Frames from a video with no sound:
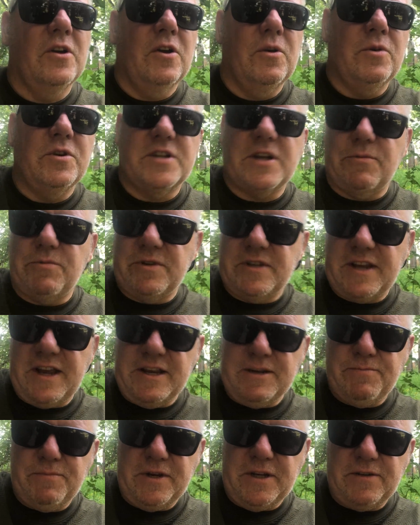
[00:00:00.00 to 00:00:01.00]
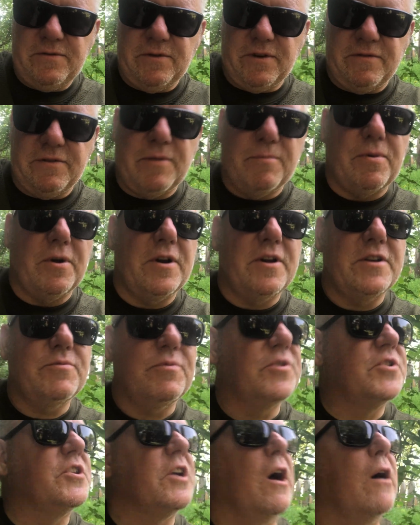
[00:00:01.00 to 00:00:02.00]
which I would say is peaceful if the birds
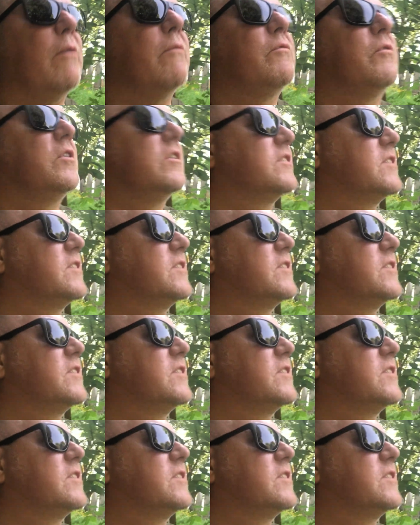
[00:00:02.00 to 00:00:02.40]
would shut up for a